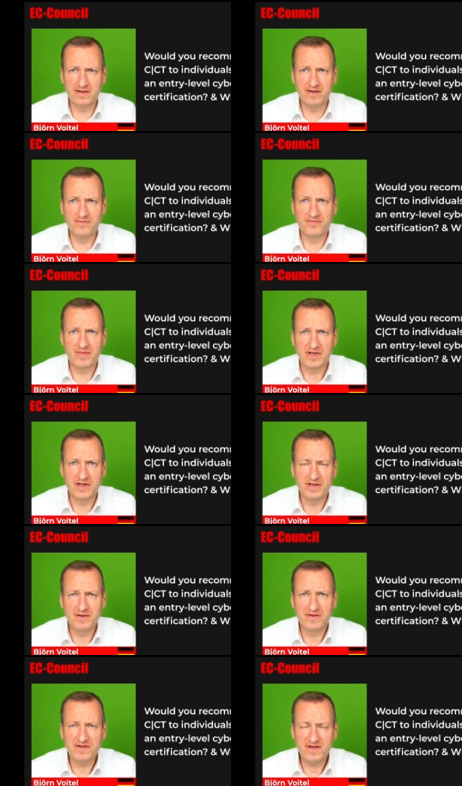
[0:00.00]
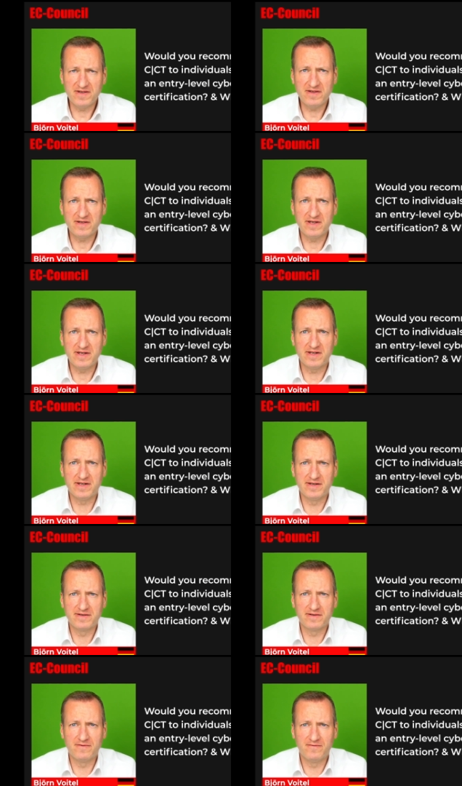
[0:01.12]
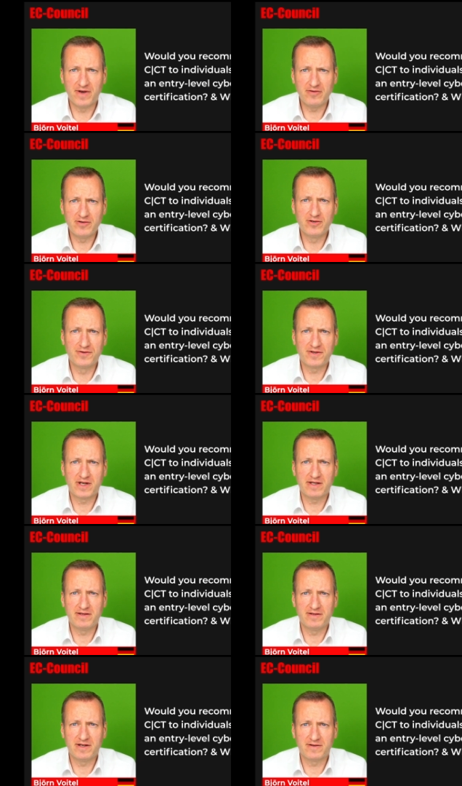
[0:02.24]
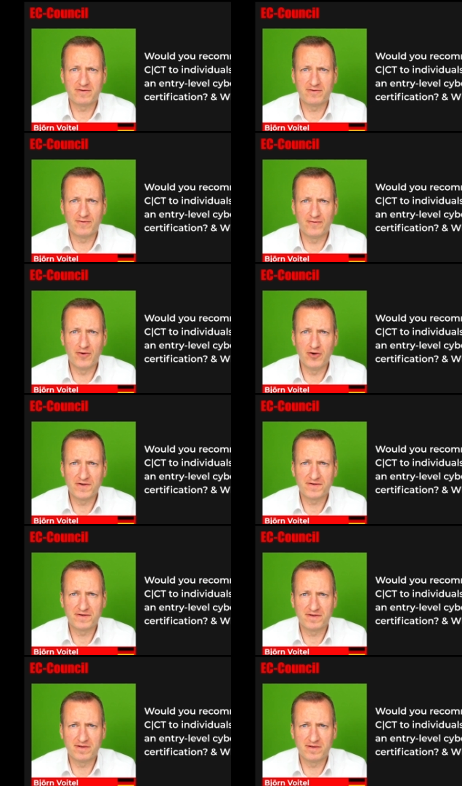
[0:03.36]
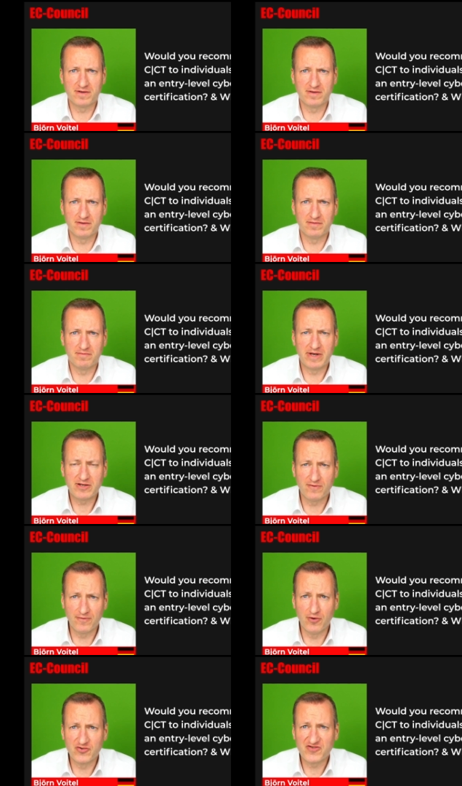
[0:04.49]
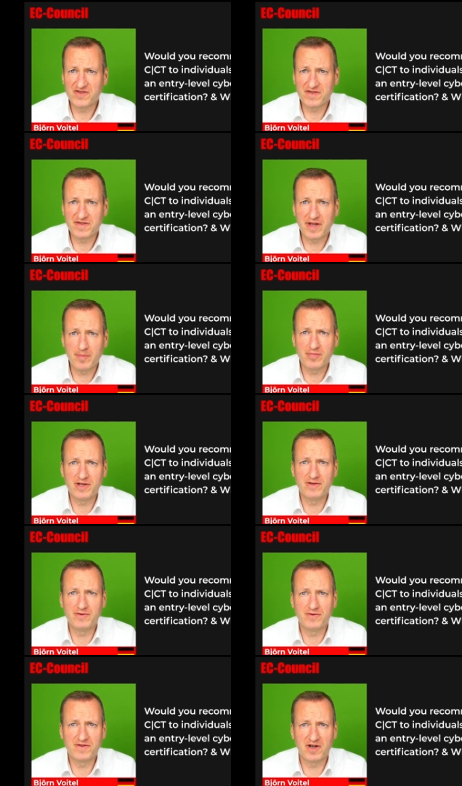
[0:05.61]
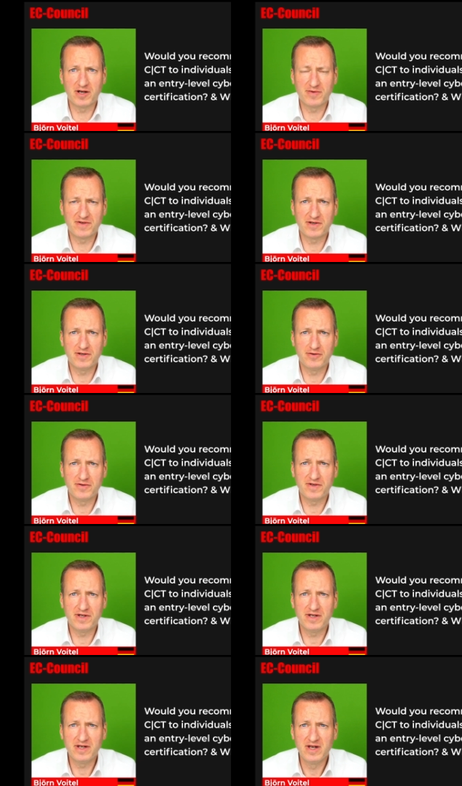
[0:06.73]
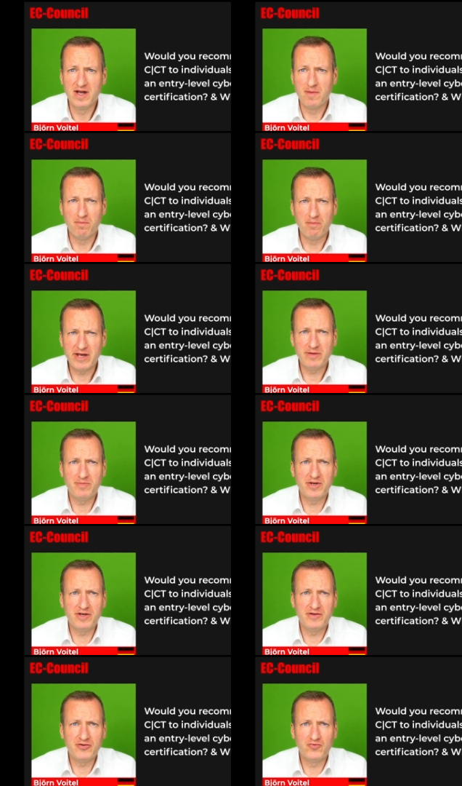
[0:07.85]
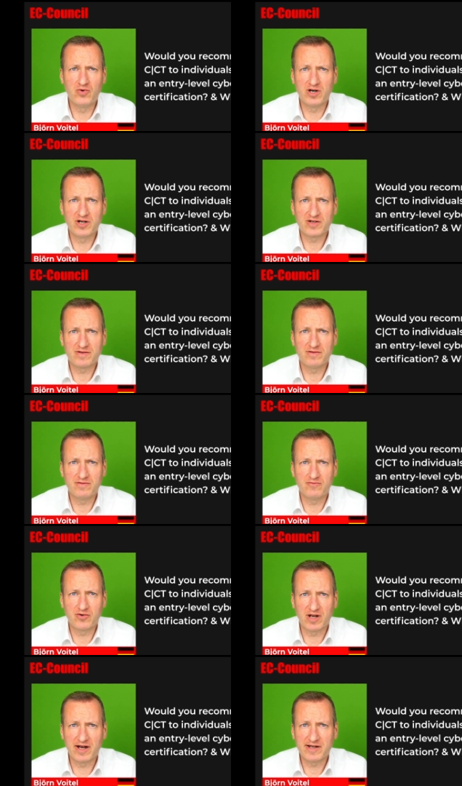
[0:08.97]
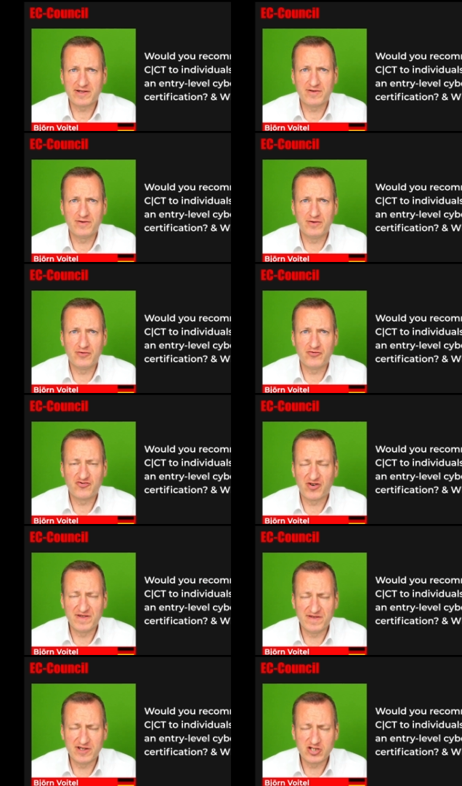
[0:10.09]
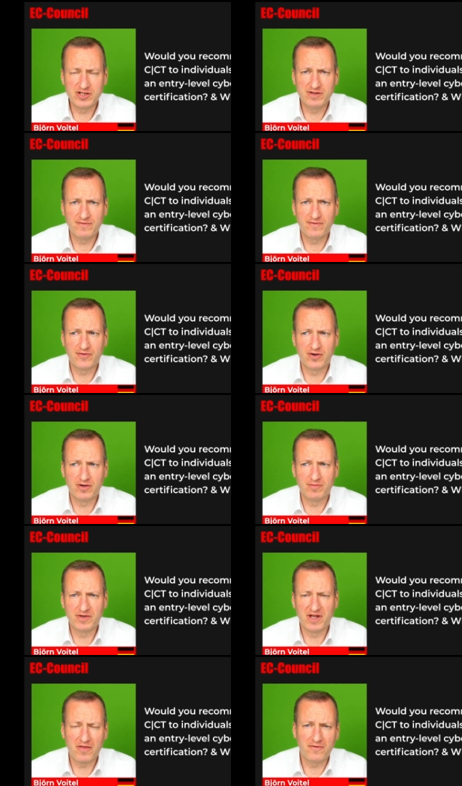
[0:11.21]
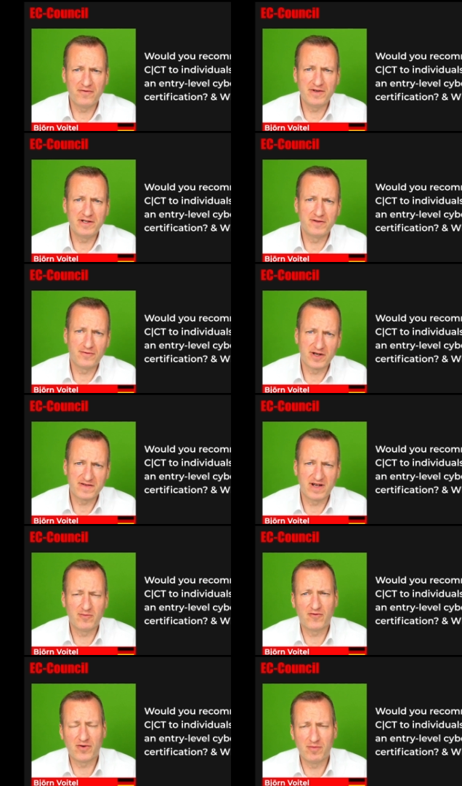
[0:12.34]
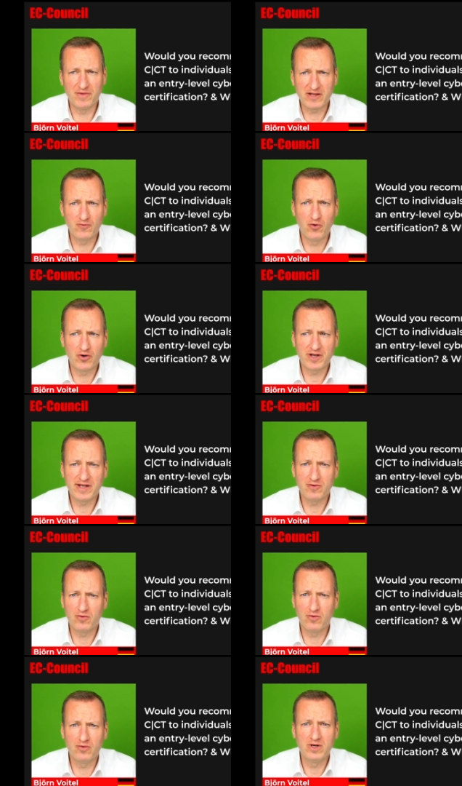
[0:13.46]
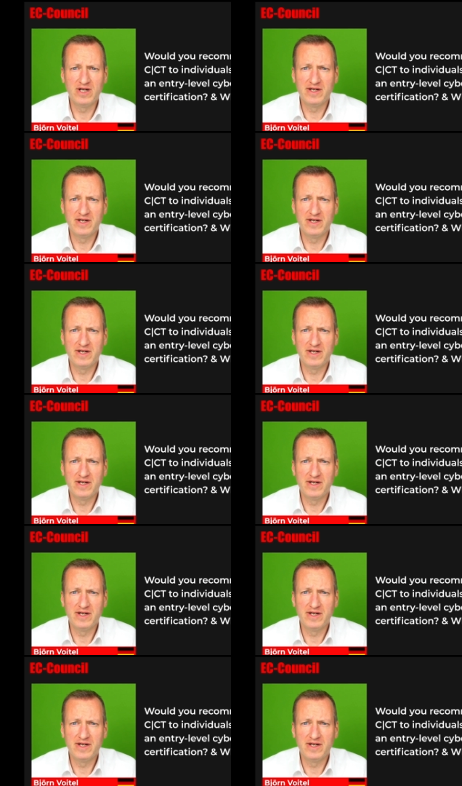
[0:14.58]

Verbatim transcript: uh, the CCT is a very good candidate to first uh, make your first step into cybersecurity. Maybe you are would like to transition from another field, for example, from networking, or